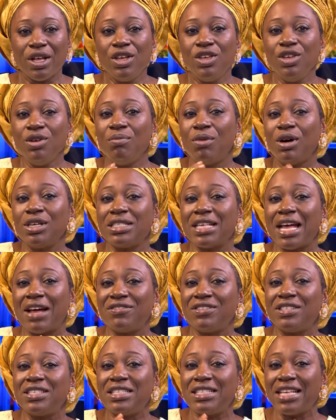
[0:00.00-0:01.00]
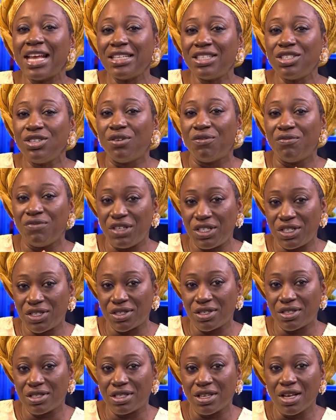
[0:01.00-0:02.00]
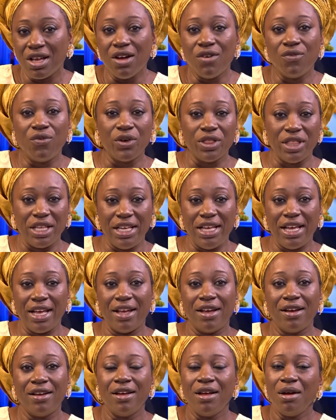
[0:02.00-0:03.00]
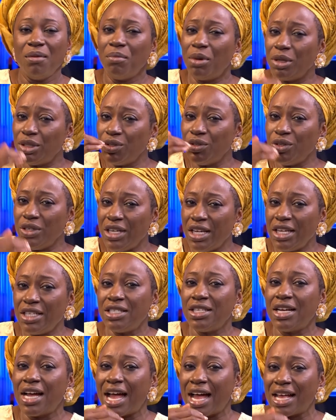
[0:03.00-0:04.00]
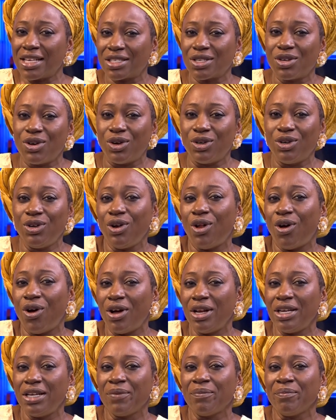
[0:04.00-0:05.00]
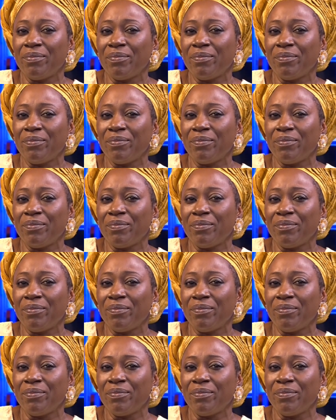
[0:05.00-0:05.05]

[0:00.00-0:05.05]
You must have set your visions for the year, but you need to ask God, Lord,